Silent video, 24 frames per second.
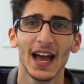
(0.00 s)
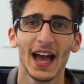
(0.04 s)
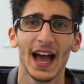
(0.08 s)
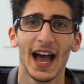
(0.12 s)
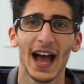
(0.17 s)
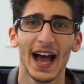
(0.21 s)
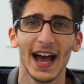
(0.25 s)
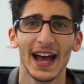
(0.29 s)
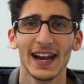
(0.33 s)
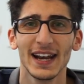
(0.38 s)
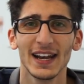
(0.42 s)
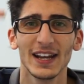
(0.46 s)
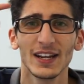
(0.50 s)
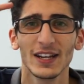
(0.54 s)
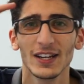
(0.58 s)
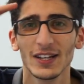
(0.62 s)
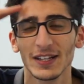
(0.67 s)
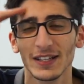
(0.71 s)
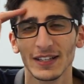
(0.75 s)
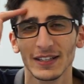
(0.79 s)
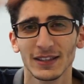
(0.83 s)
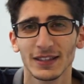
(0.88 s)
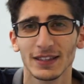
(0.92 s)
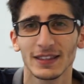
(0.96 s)
And
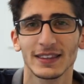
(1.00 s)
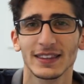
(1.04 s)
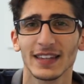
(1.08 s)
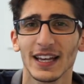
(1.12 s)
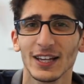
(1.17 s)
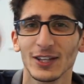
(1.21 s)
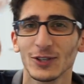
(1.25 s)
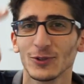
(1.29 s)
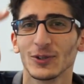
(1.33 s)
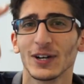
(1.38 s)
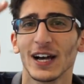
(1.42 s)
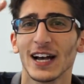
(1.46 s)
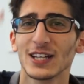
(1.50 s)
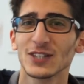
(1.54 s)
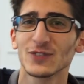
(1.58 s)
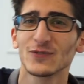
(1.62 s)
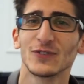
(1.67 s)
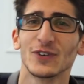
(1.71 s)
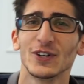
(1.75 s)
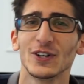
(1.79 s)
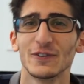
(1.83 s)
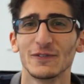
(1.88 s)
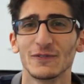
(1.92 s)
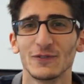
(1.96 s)
thank you guys
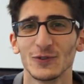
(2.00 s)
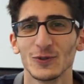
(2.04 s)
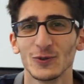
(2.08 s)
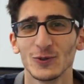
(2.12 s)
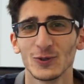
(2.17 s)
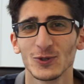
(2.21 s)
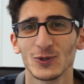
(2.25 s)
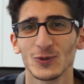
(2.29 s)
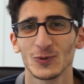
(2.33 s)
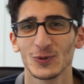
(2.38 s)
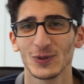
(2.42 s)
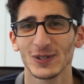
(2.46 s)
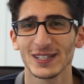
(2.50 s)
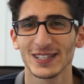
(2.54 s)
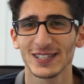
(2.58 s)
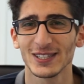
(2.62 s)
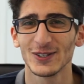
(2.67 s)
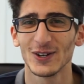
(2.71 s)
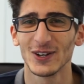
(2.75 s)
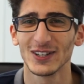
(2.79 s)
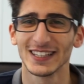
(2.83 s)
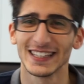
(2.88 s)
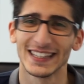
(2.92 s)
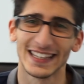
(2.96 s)
for the views. We'll see
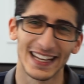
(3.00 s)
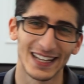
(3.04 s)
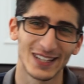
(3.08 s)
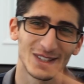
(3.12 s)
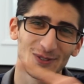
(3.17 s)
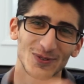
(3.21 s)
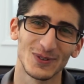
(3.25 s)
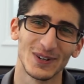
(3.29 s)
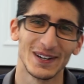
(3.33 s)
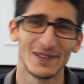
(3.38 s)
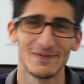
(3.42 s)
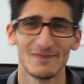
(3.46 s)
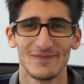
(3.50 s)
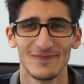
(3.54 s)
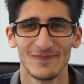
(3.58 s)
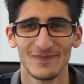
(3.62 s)
you on the next one.